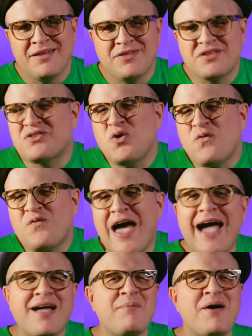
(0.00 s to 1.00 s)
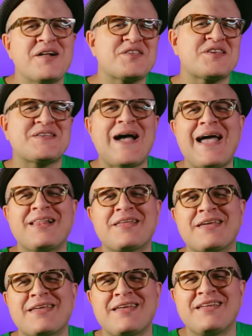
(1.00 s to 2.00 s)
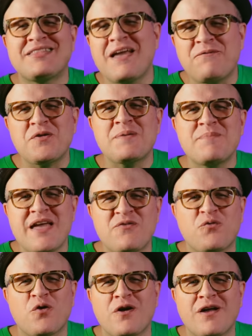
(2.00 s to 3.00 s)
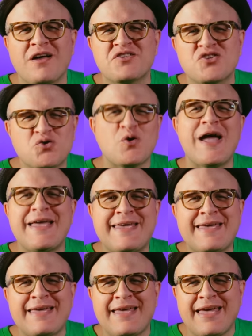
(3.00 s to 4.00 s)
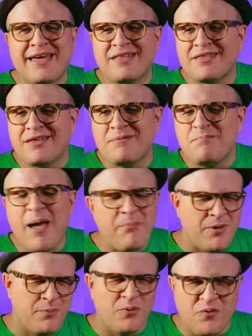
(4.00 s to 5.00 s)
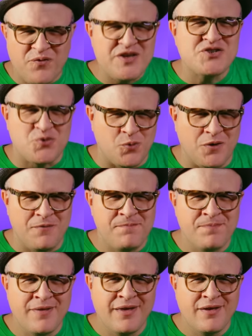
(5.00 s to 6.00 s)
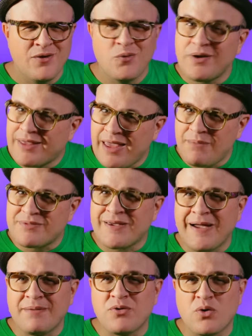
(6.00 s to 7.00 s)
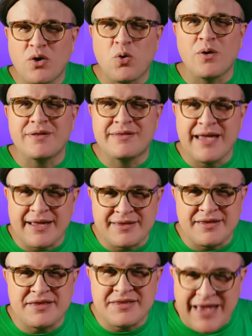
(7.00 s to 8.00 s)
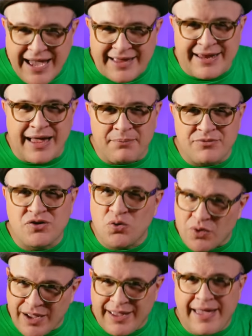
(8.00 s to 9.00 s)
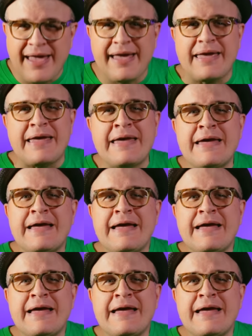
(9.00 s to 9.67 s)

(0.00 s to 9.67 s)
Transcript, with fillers: This new vagabond styling, it definitely made for a striking and memorable visual. When it came time to record Dexys' second album, Too-Rye-Ay,